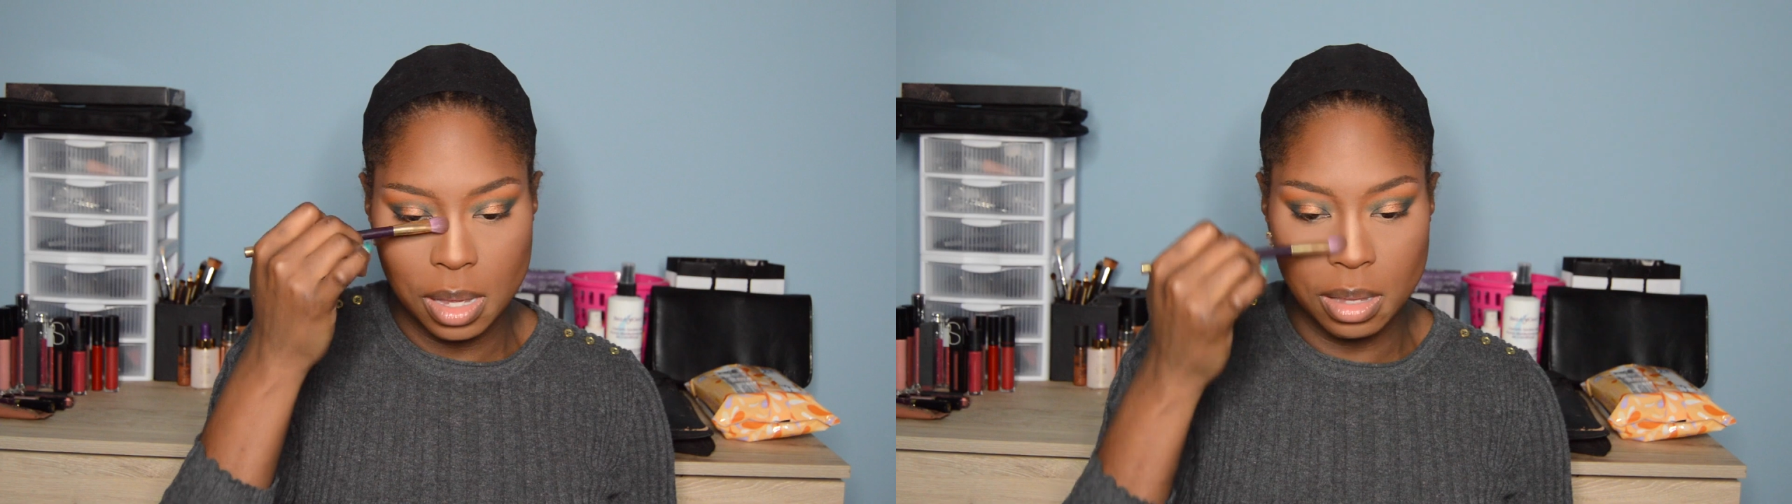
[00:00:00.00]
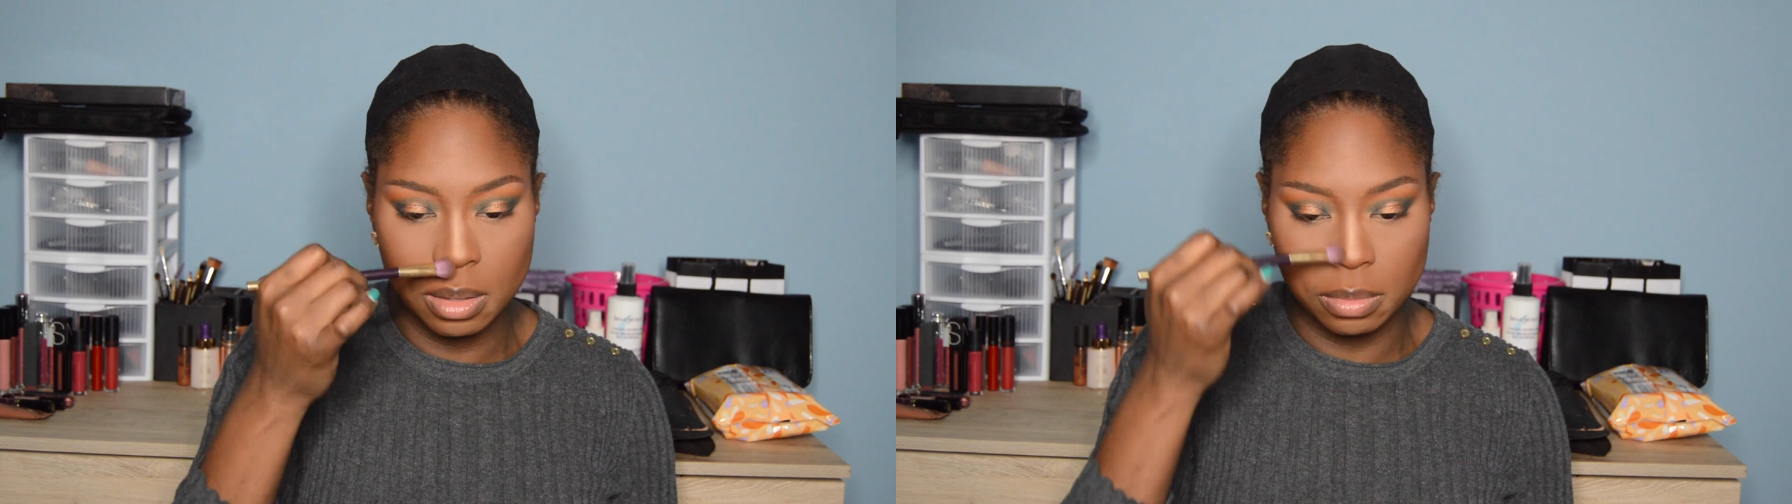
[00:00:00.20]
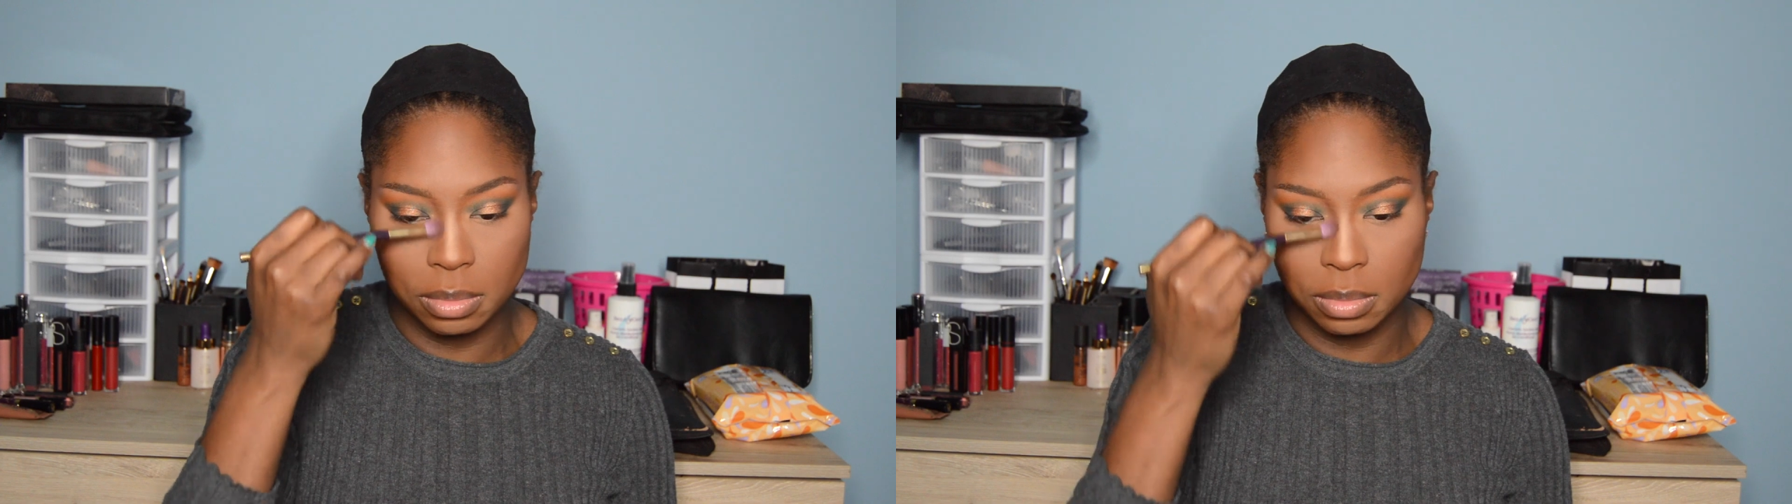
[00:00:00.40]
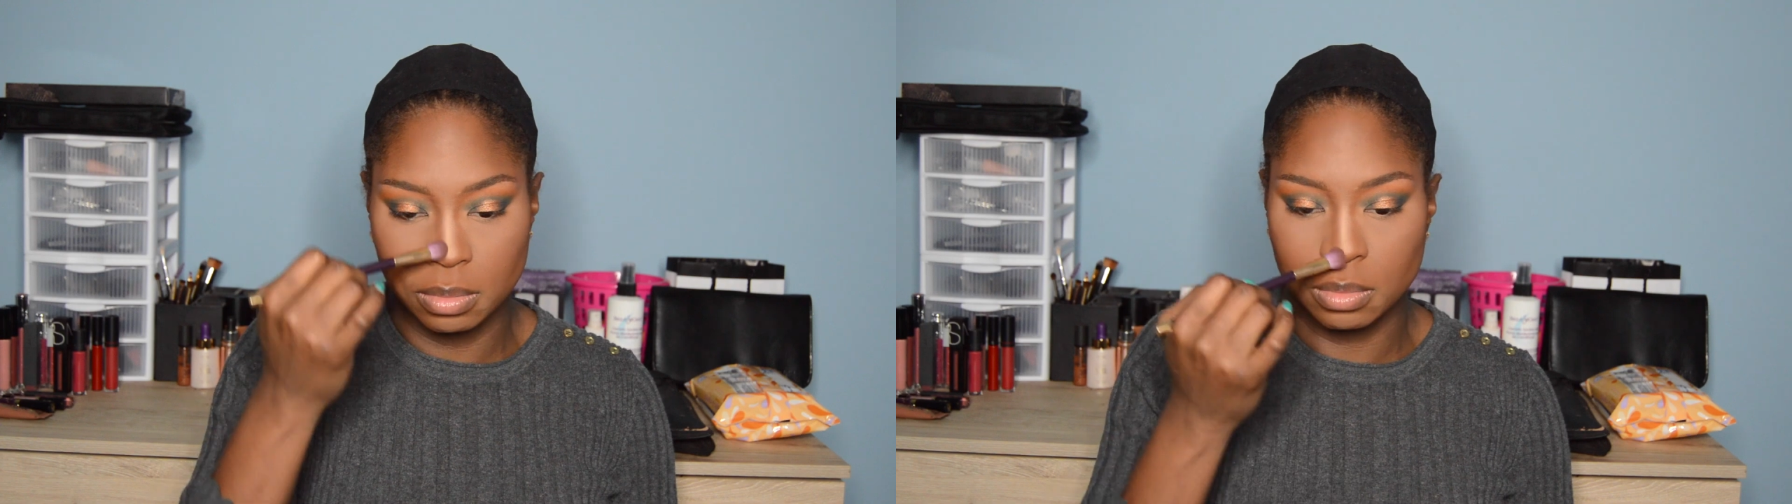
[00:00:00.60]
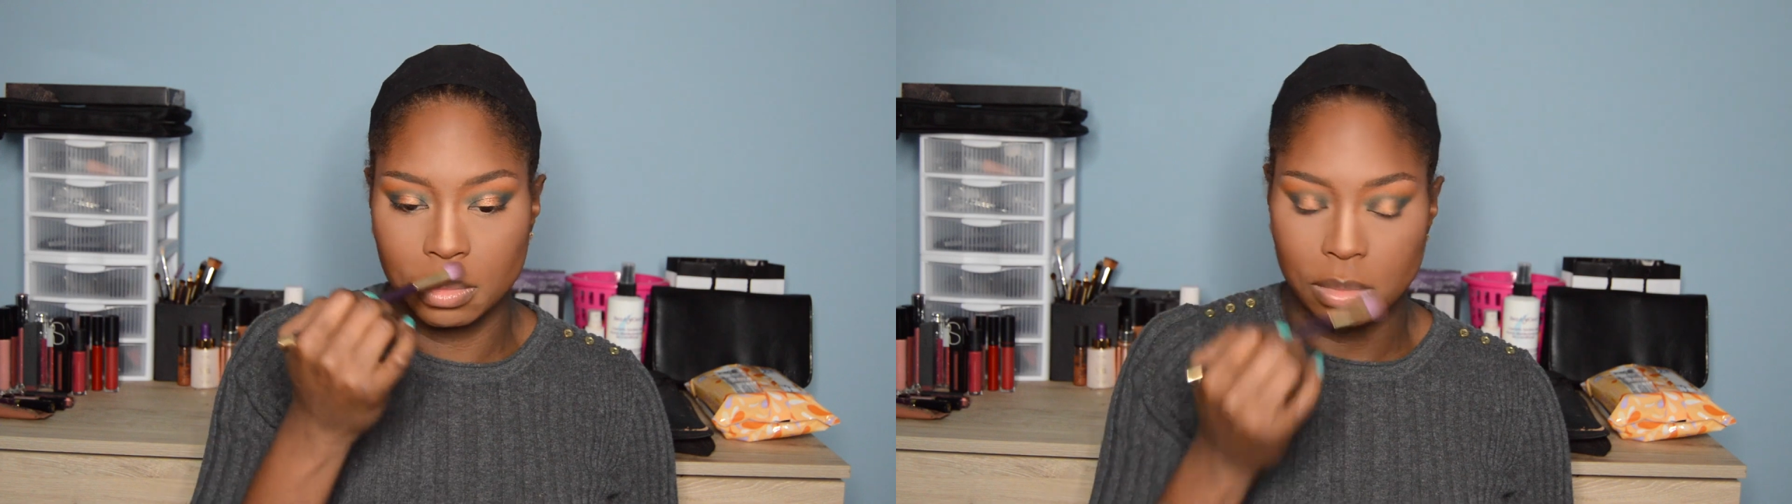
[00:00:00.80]
I'm
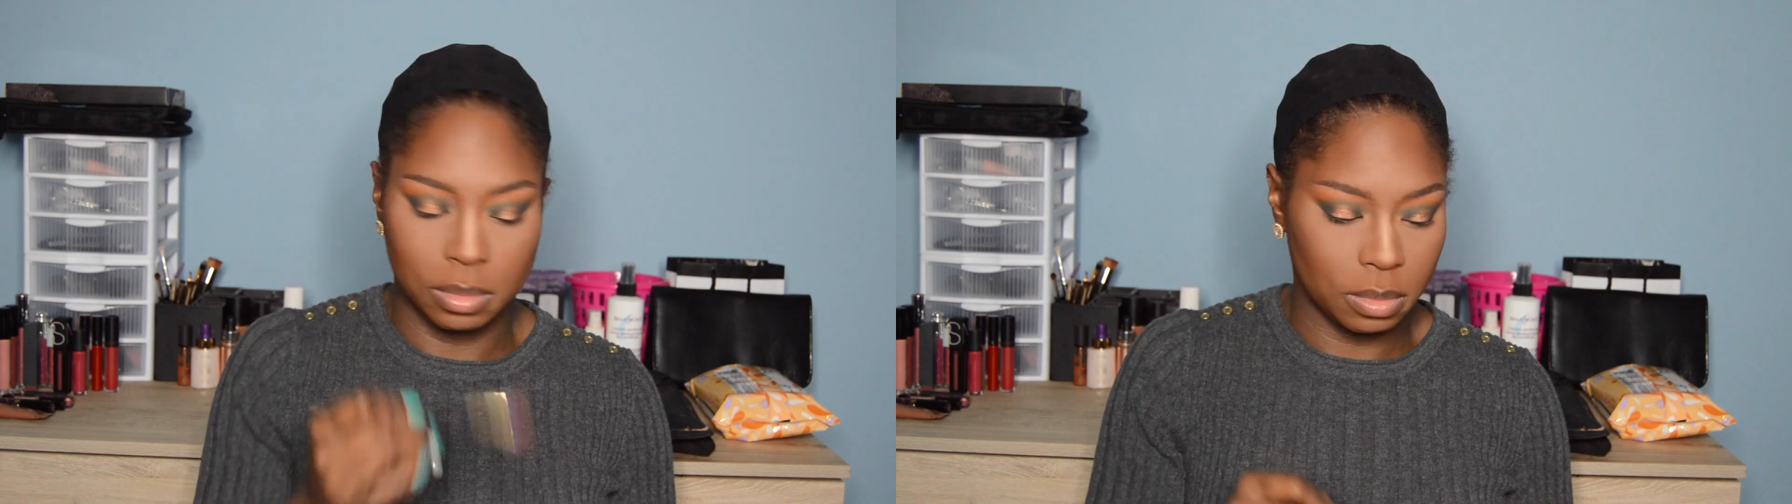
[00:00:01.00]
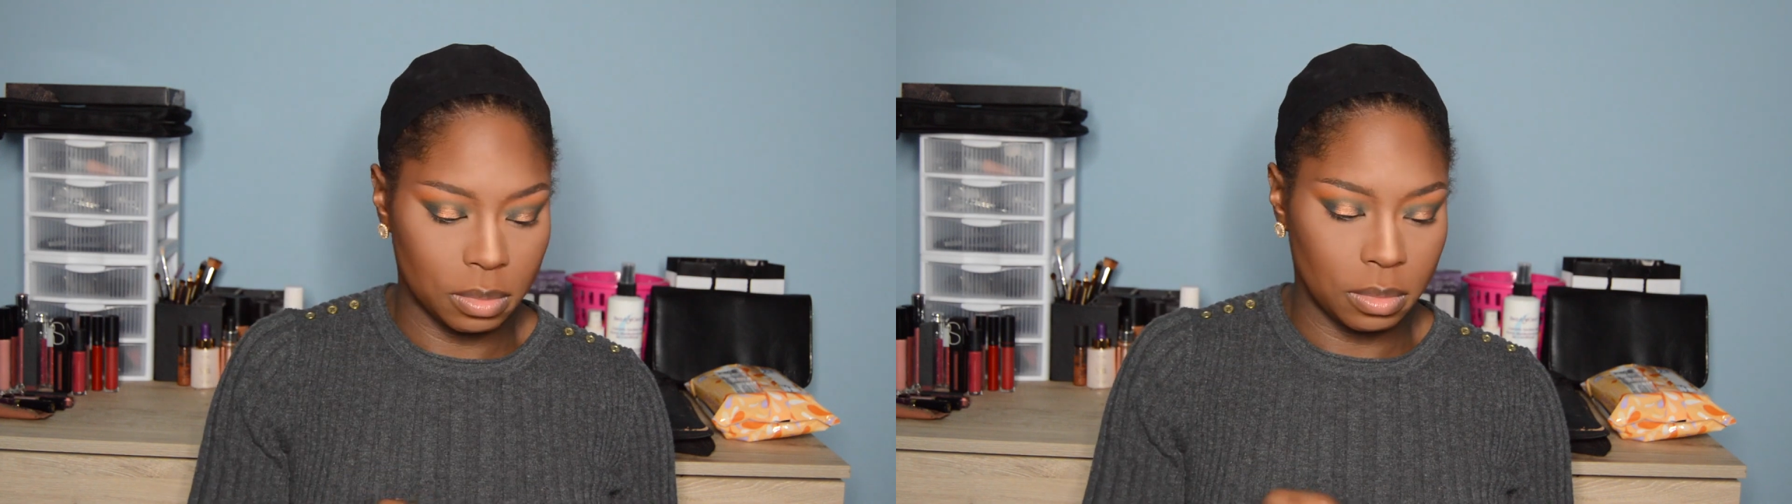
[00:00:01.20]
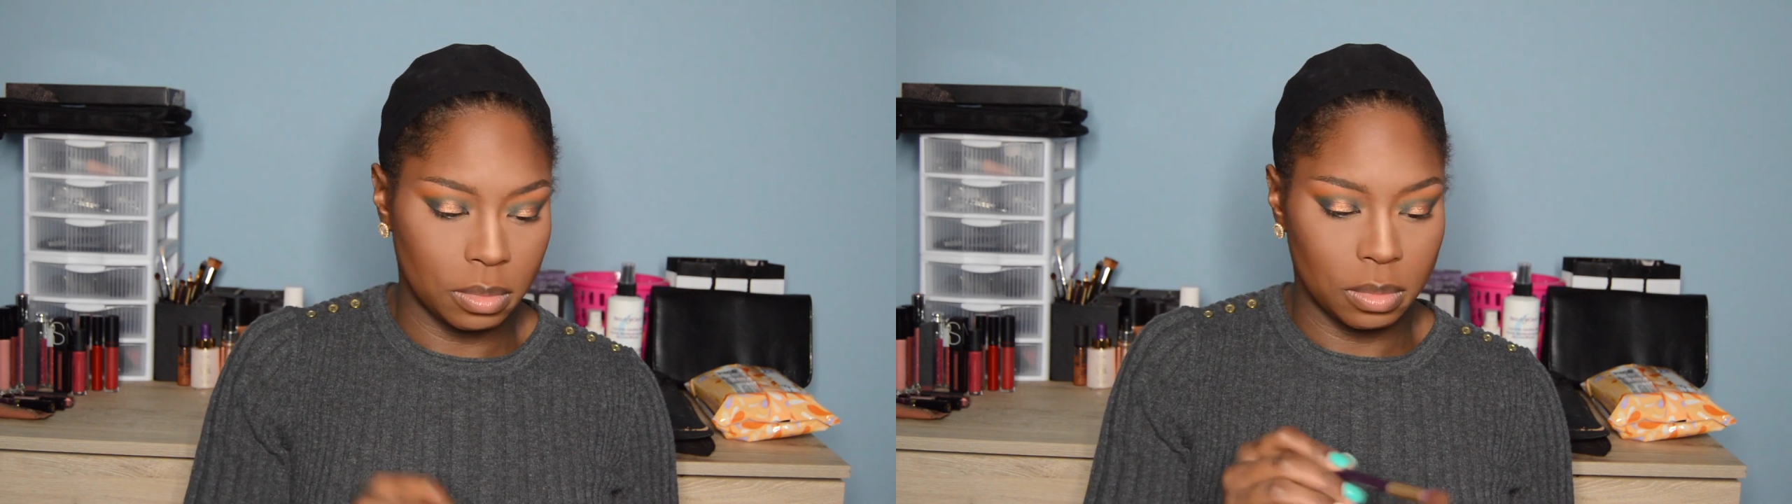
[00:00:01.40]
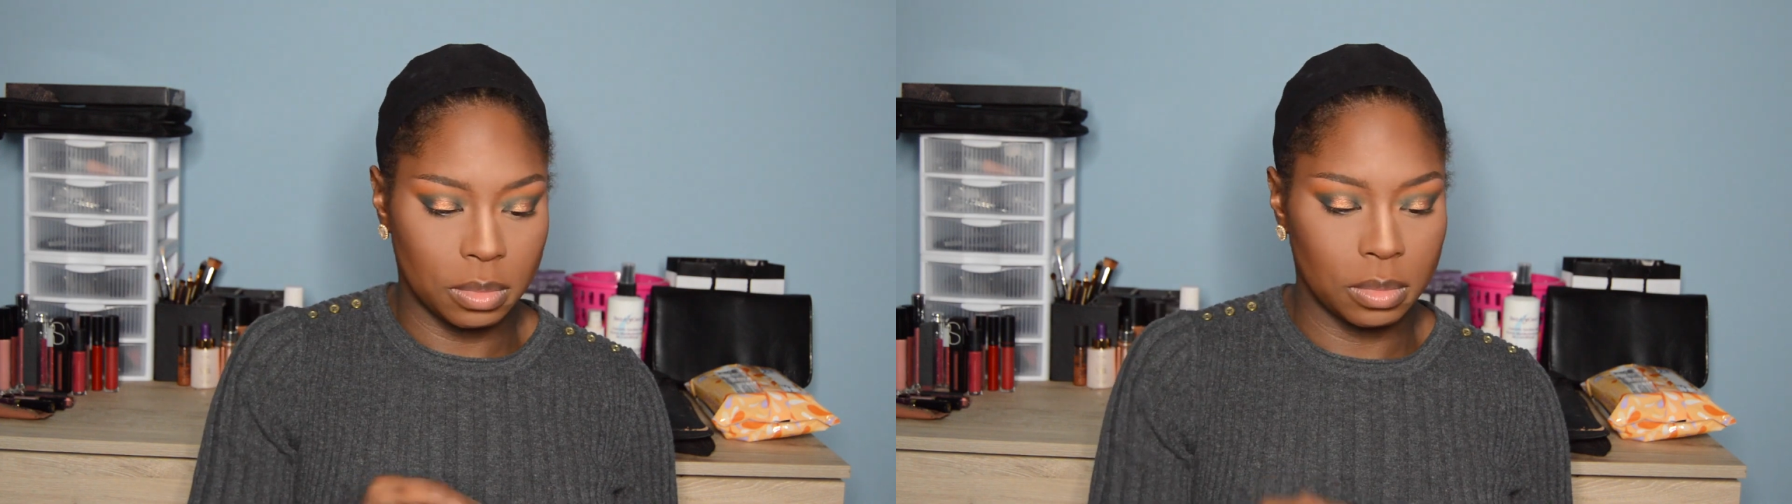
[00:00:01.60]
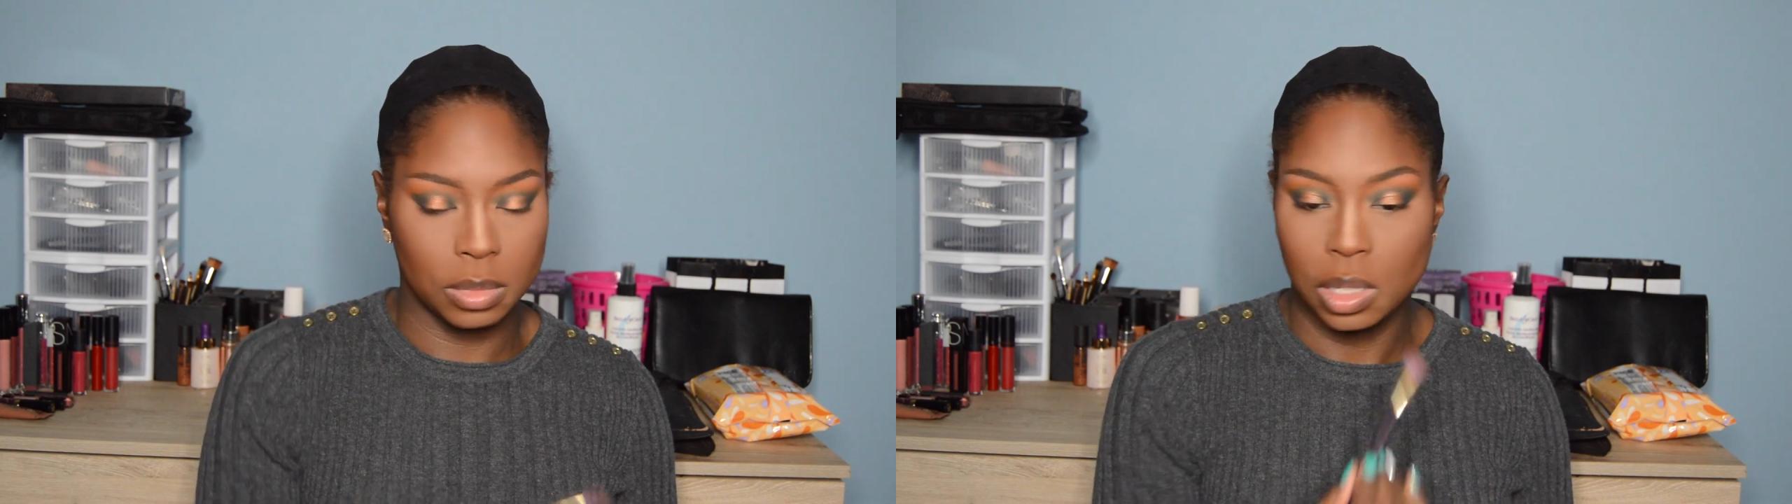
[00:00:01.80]
using
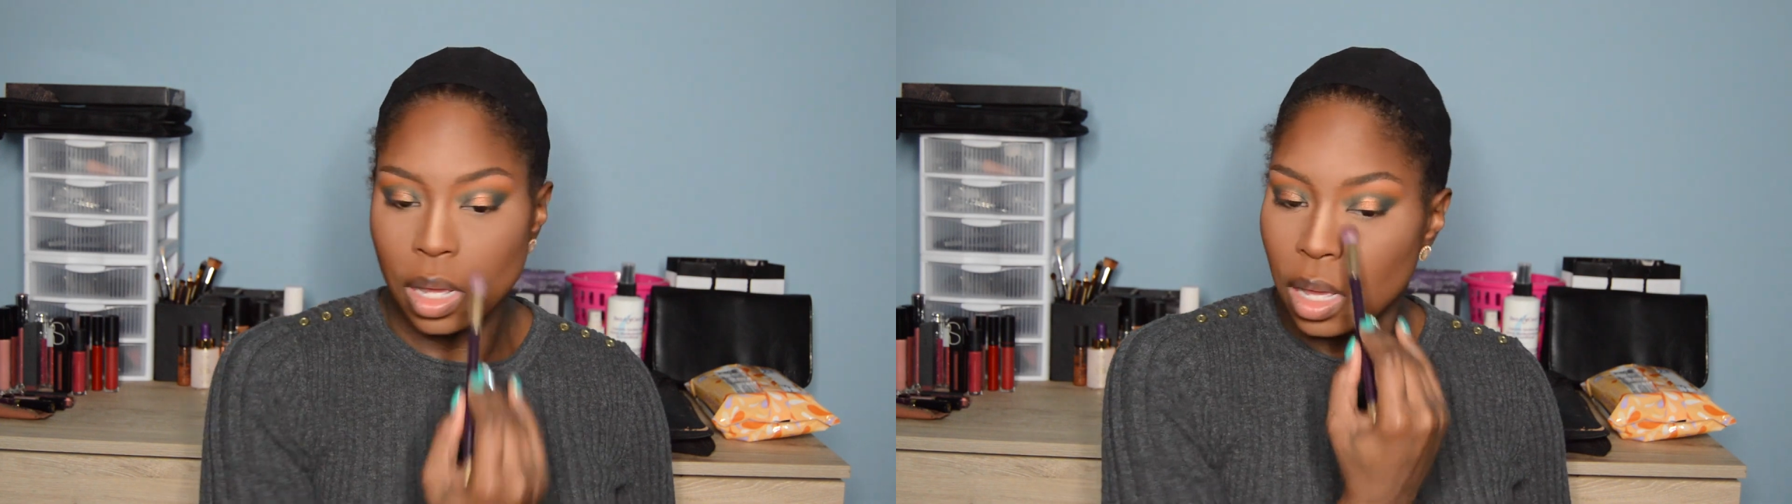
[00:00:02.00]
a